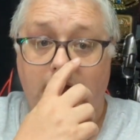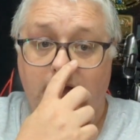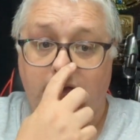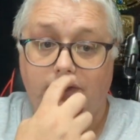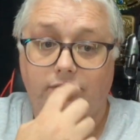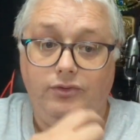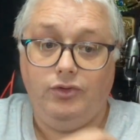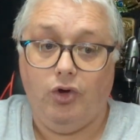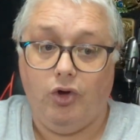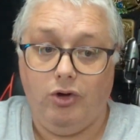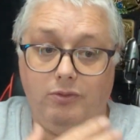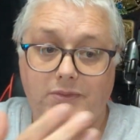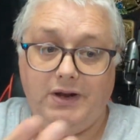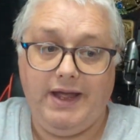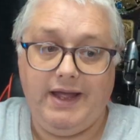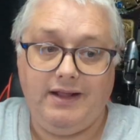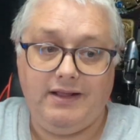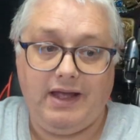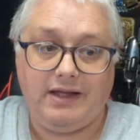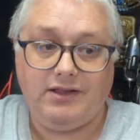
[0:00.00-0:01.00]

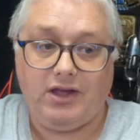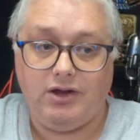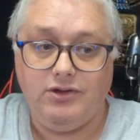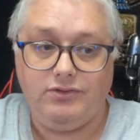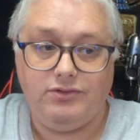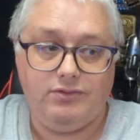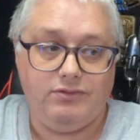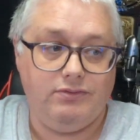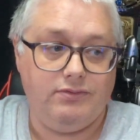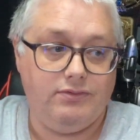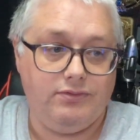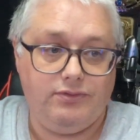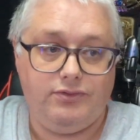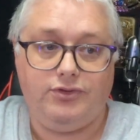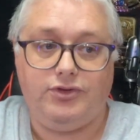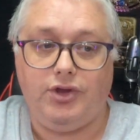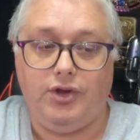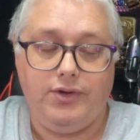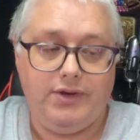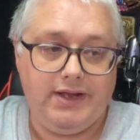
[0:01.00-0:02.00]
Normally they don't
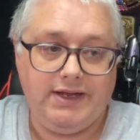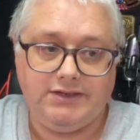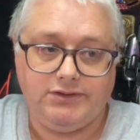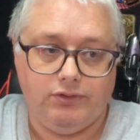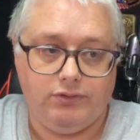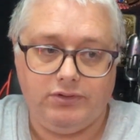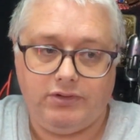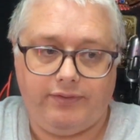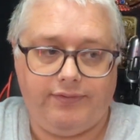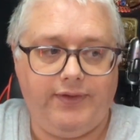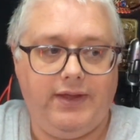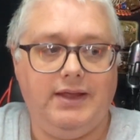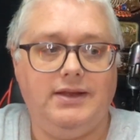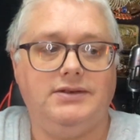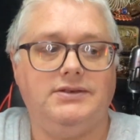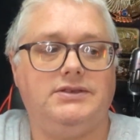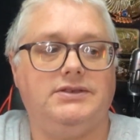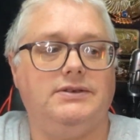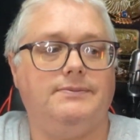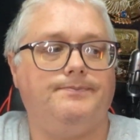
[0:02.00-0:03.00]
do these order
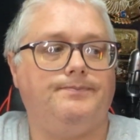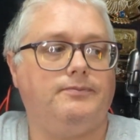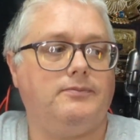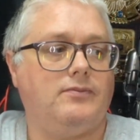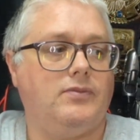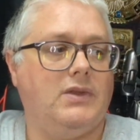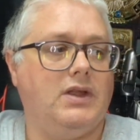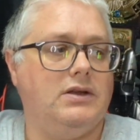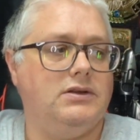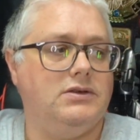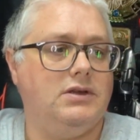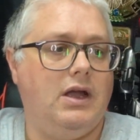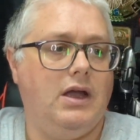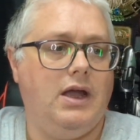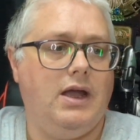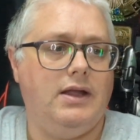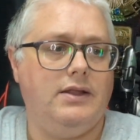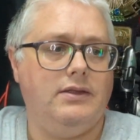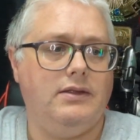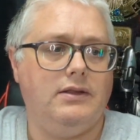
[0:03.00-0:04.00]
things,
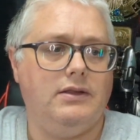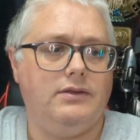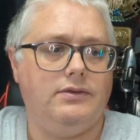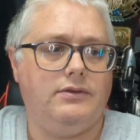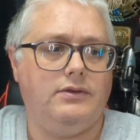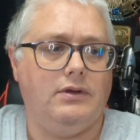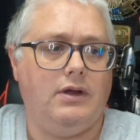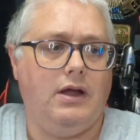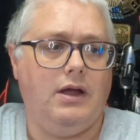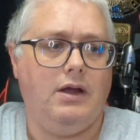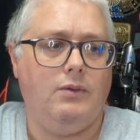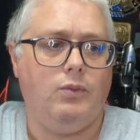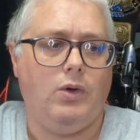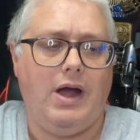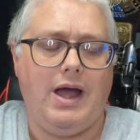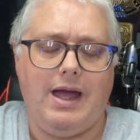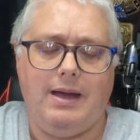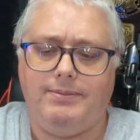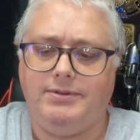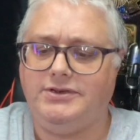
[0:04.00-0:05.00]
and what
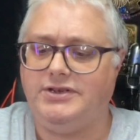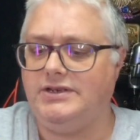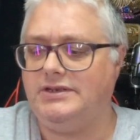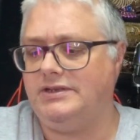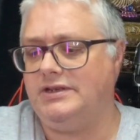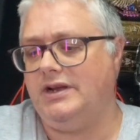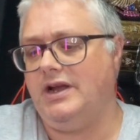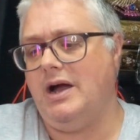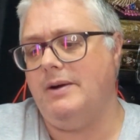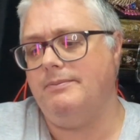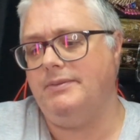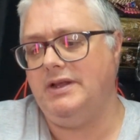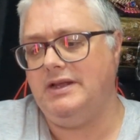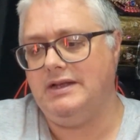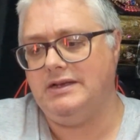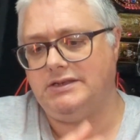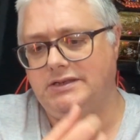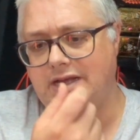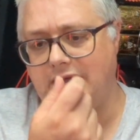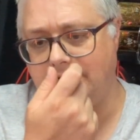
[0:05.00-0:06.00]
happens is the company
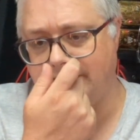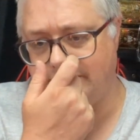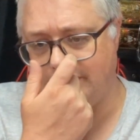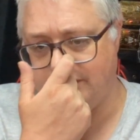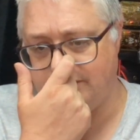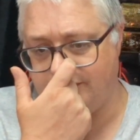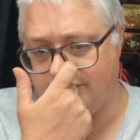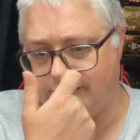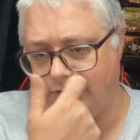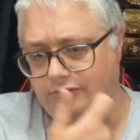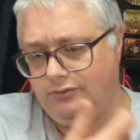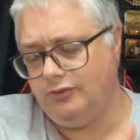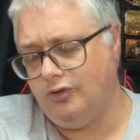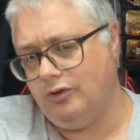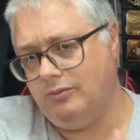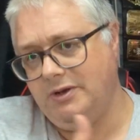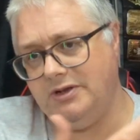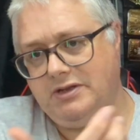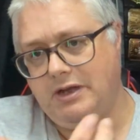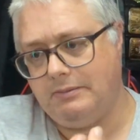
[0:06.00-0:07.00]
that sends them,
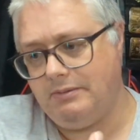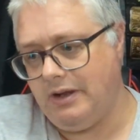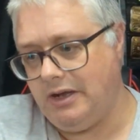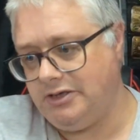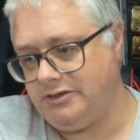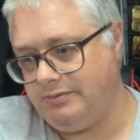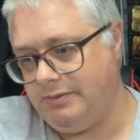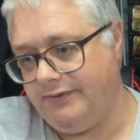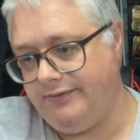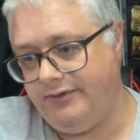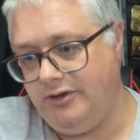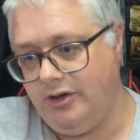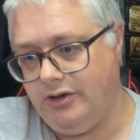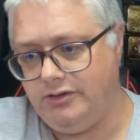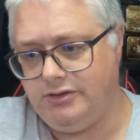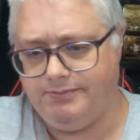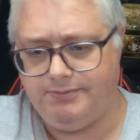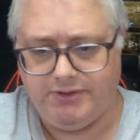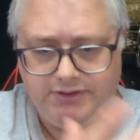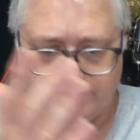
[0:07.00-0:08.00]
normally WH Smith
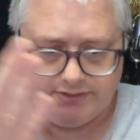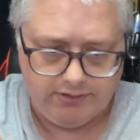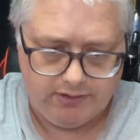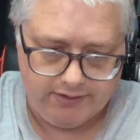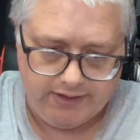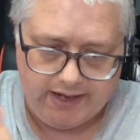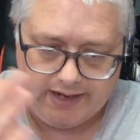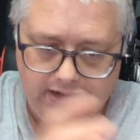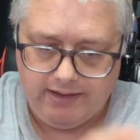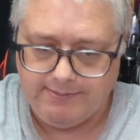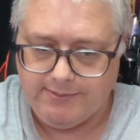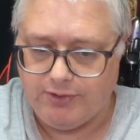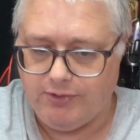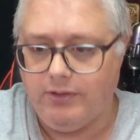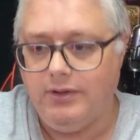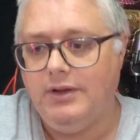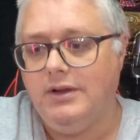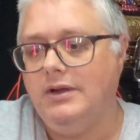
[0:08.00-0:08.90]
News, but it's not that anymore,